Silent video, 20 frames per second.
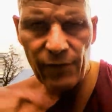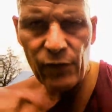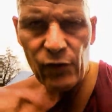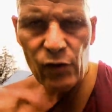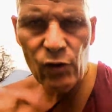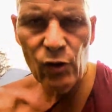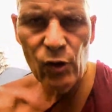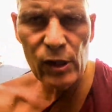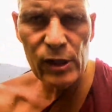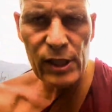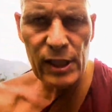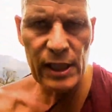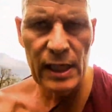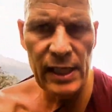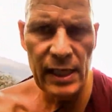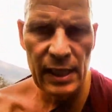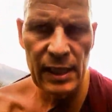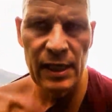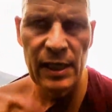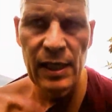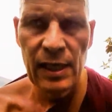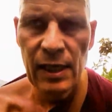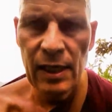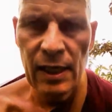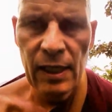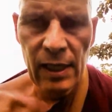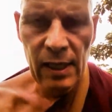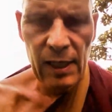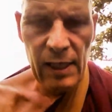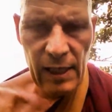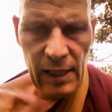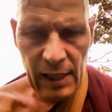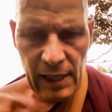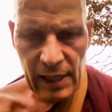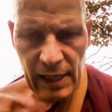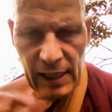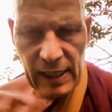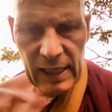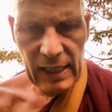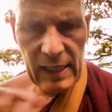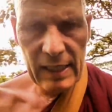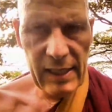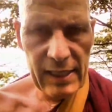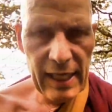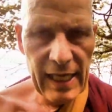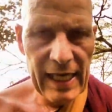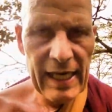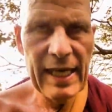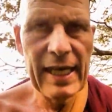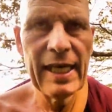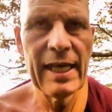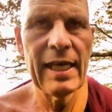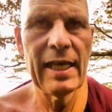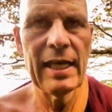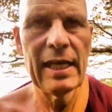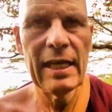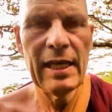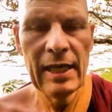of cruelty is a